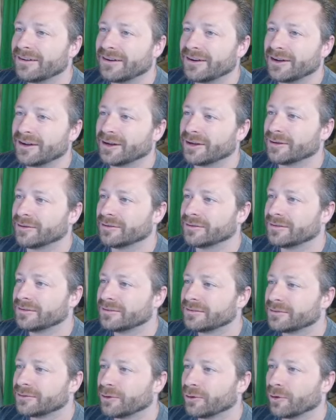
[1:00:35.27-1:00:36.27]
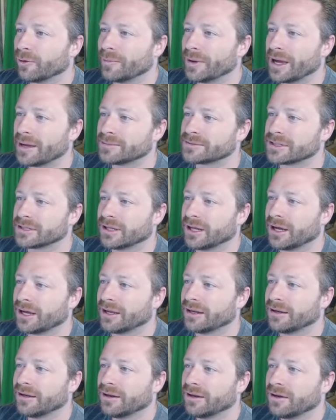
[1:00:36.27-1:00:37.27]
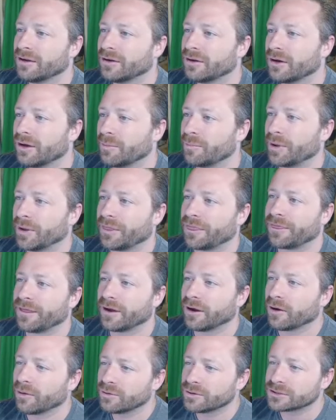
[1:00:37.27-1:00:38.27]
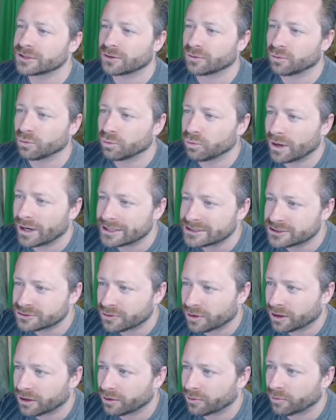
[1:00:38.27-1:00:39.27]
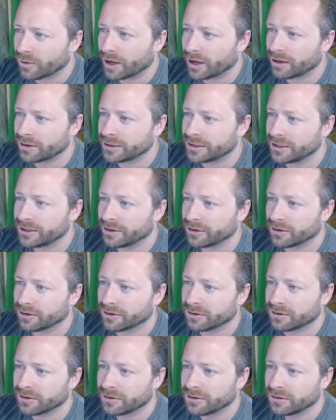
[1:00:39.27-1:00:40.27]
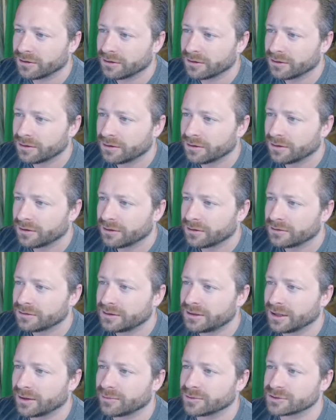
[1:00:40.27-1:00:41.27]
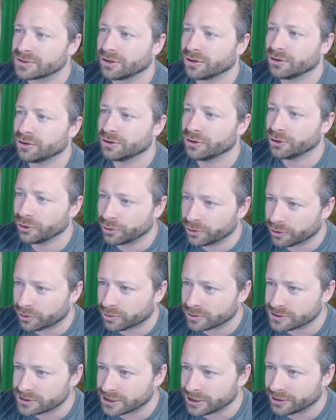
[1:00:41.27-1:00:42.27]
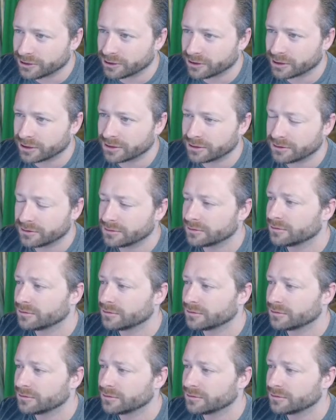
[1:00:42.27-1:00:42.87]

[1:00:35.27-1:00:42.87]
on Google Maps a lot. But there was a restaurant around here that was ludicrously good.